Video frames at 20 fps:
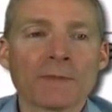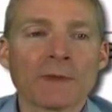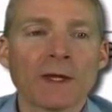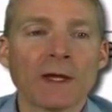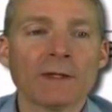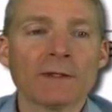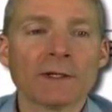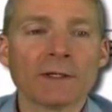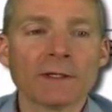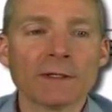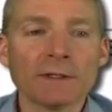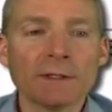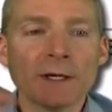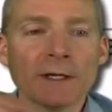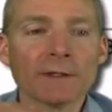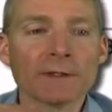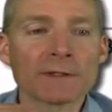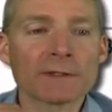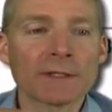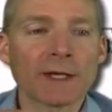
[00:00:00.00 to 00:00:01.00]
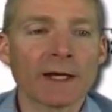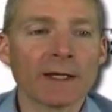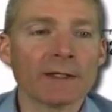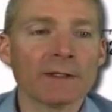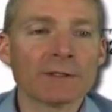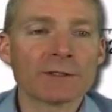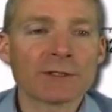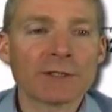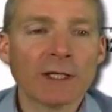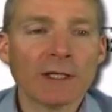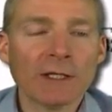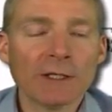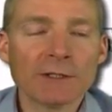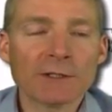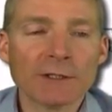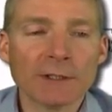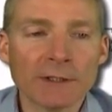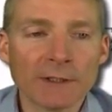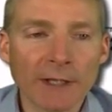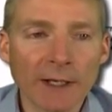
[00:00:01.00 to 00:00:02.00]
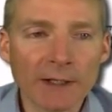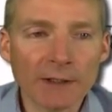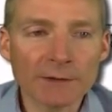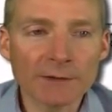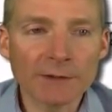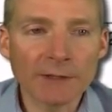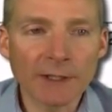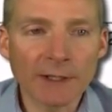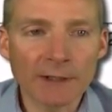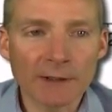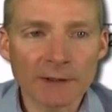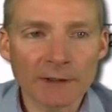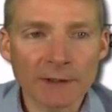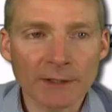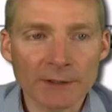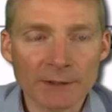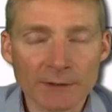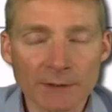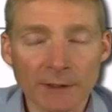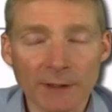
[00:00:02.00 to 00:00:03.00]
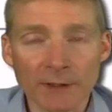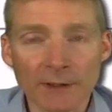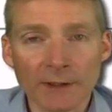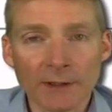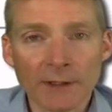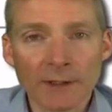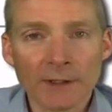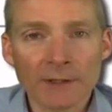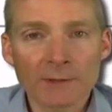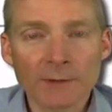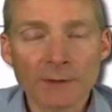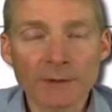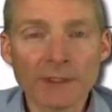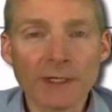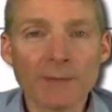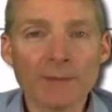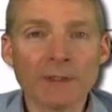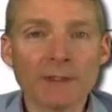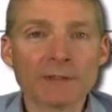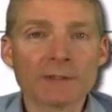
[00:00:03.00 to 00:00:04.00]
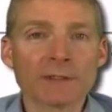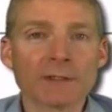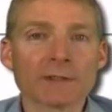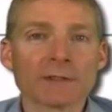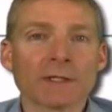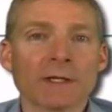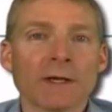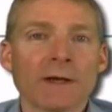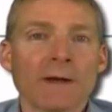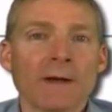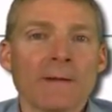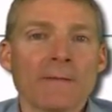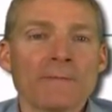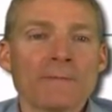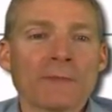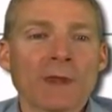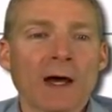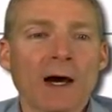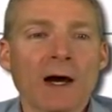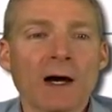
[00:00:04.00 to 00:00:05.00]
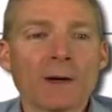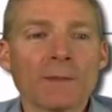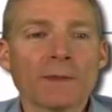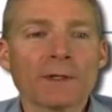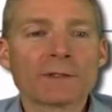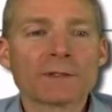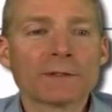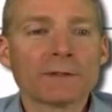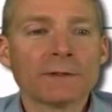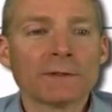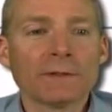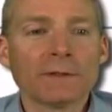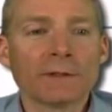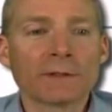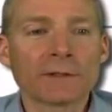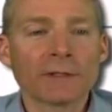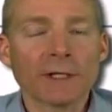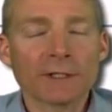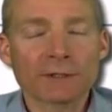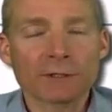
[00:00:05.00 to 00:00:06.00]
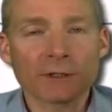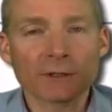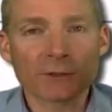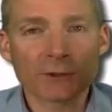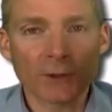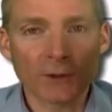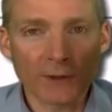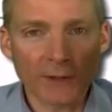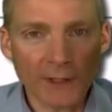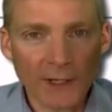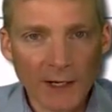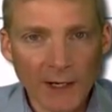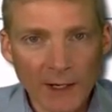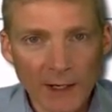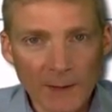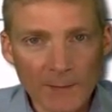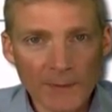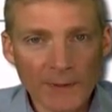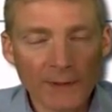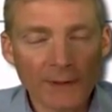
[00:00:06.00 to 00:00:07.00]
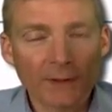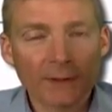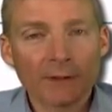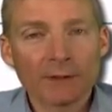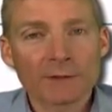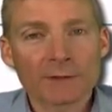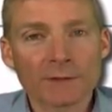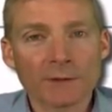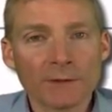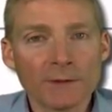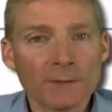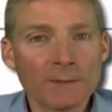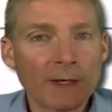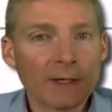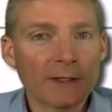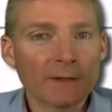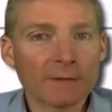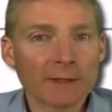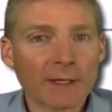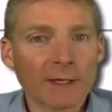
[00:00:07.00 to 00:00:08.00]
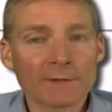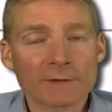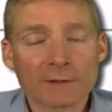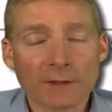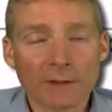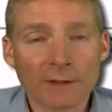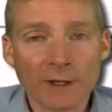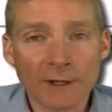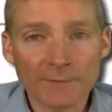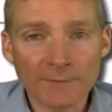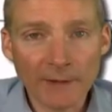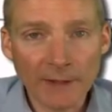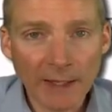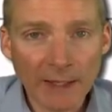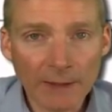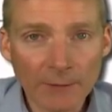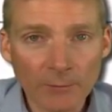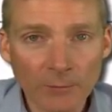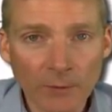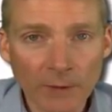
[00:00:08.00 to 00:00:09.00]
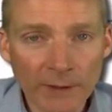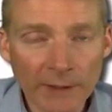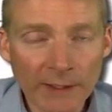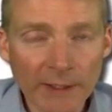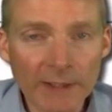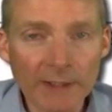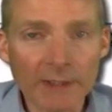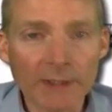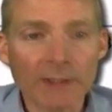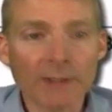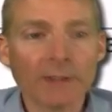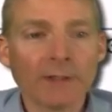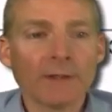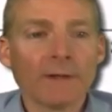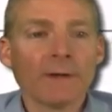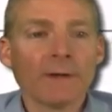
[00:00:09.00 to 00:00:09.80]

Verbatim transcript: And then on the other side, change in LDL cholesterol. So what that means is how much your cholesterol is going up. So you may have started off at 180,